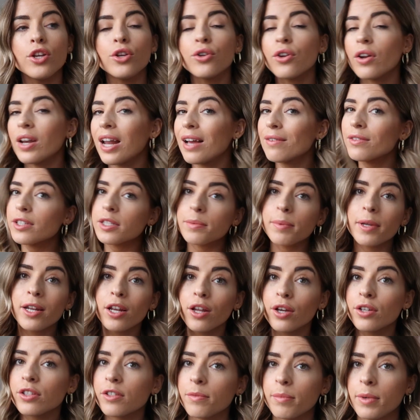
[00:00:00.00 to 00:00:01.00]
You don't have to
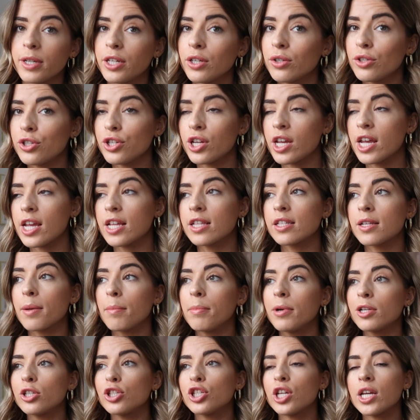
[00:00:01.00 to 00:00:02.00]
spend loads of money on jeans,
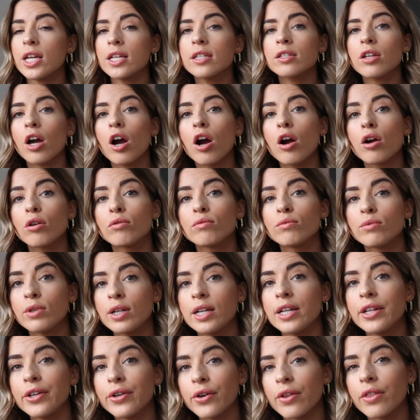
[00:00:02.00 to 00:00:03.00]
but jeans are a
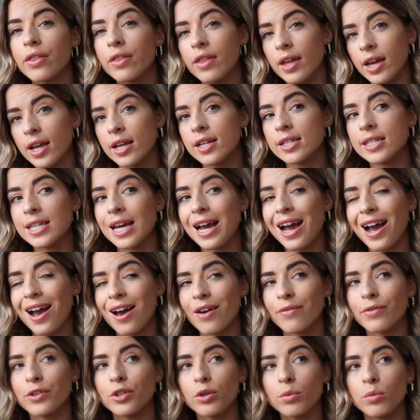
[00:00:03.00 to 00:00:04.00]
really good thing to
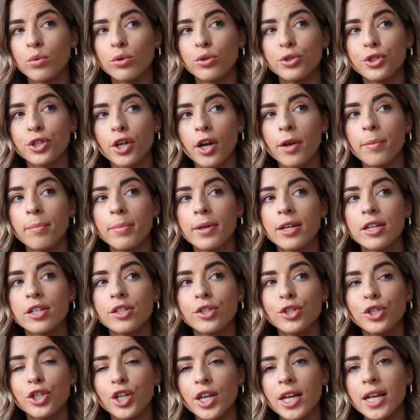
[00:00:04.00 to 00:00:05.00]
have in your wardrobe
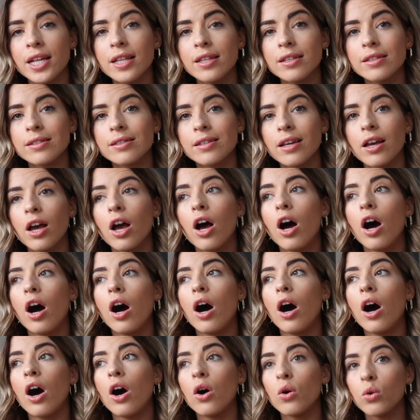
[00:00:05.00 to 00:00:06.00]
because jeans
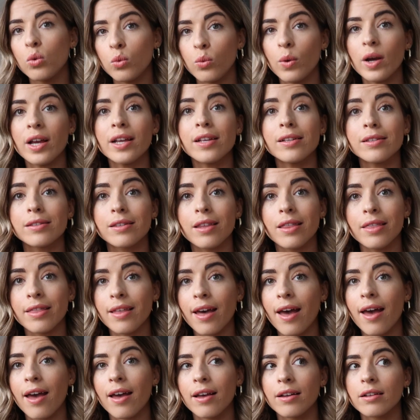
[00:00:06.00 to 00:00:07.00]
are always
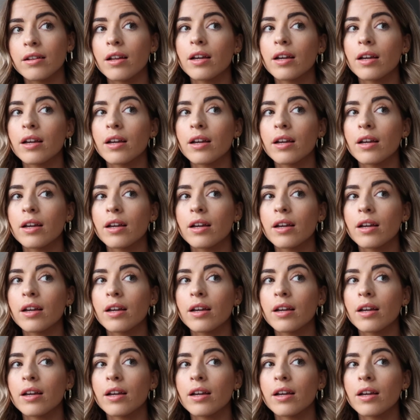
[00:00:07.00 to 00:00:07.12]
there.